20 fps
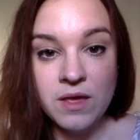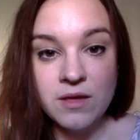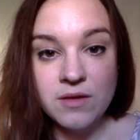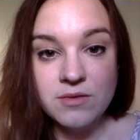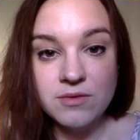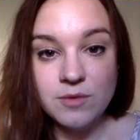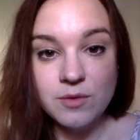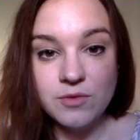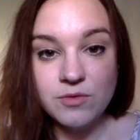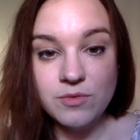
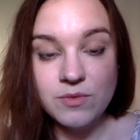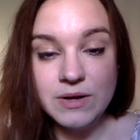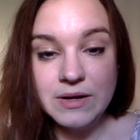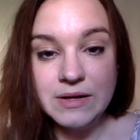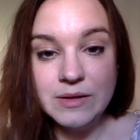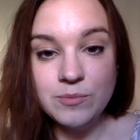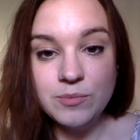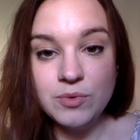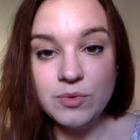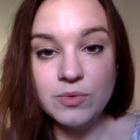So it's really
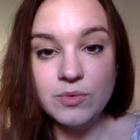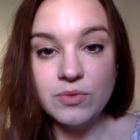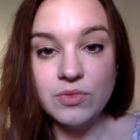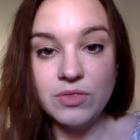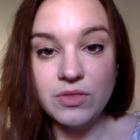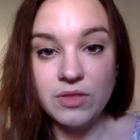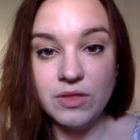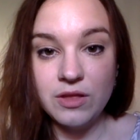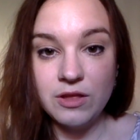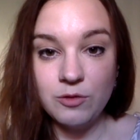
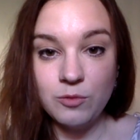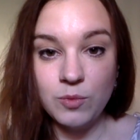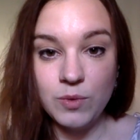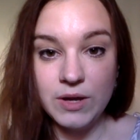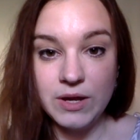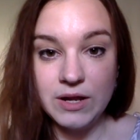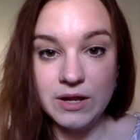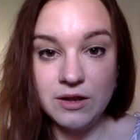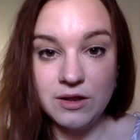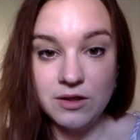important that
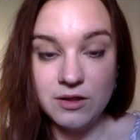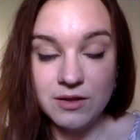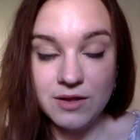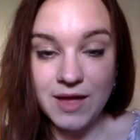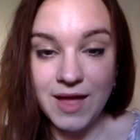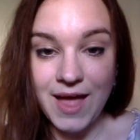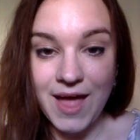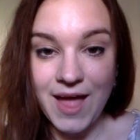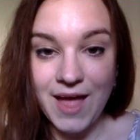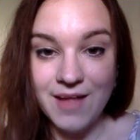we look
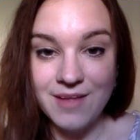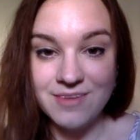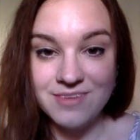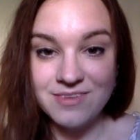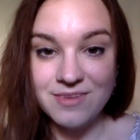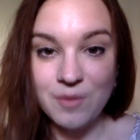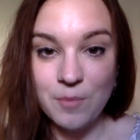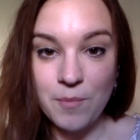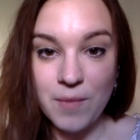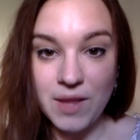at
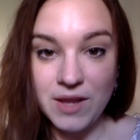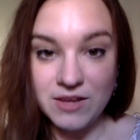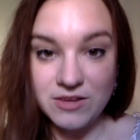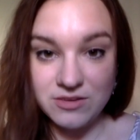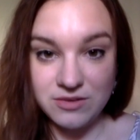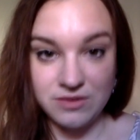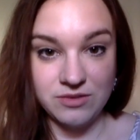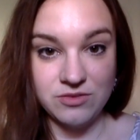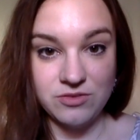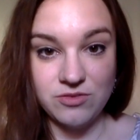
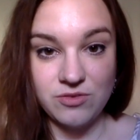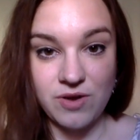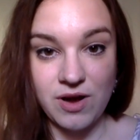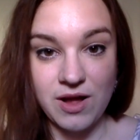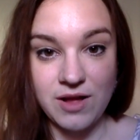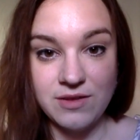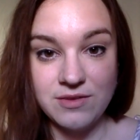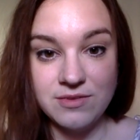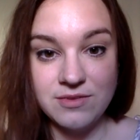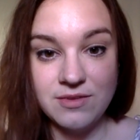managing
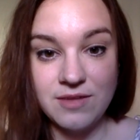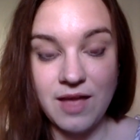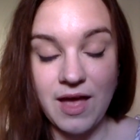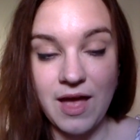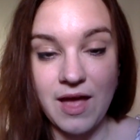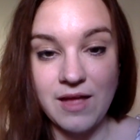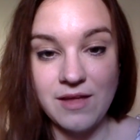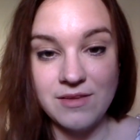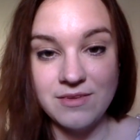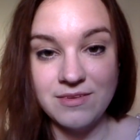stress,
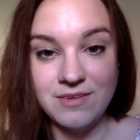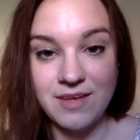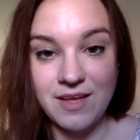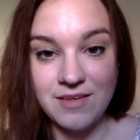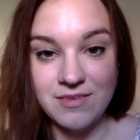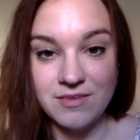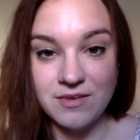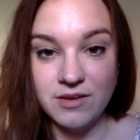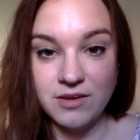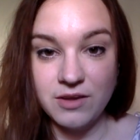and
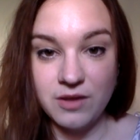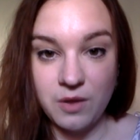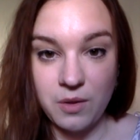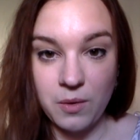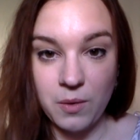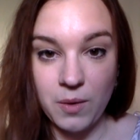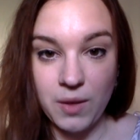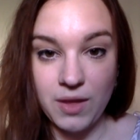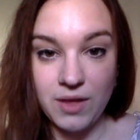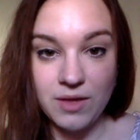yes, I
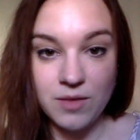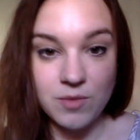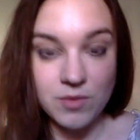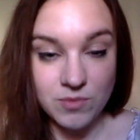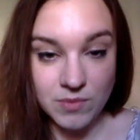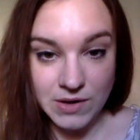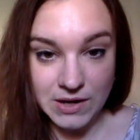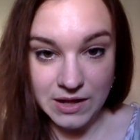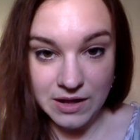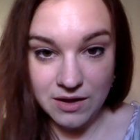know it can be
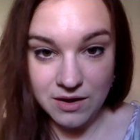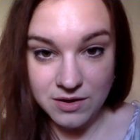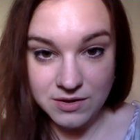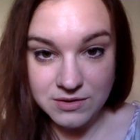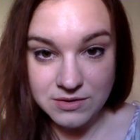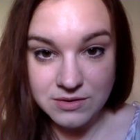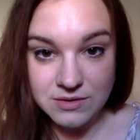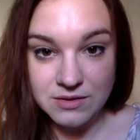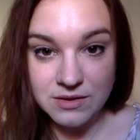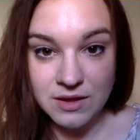really
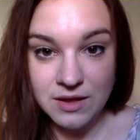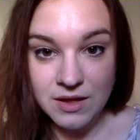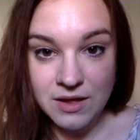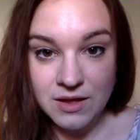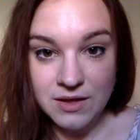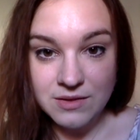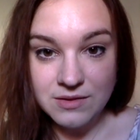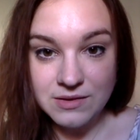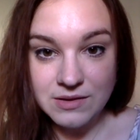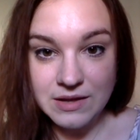hard in
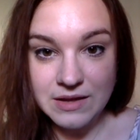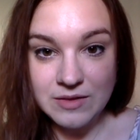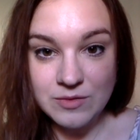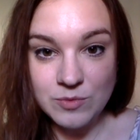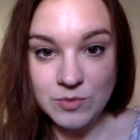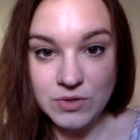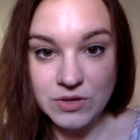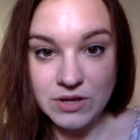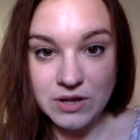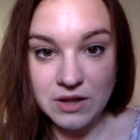today's
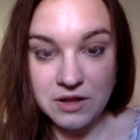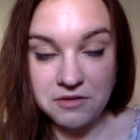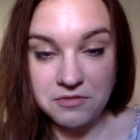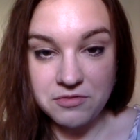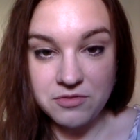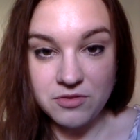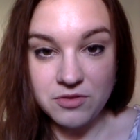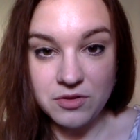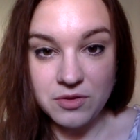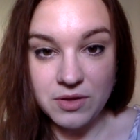modern life
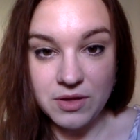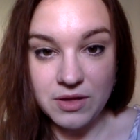to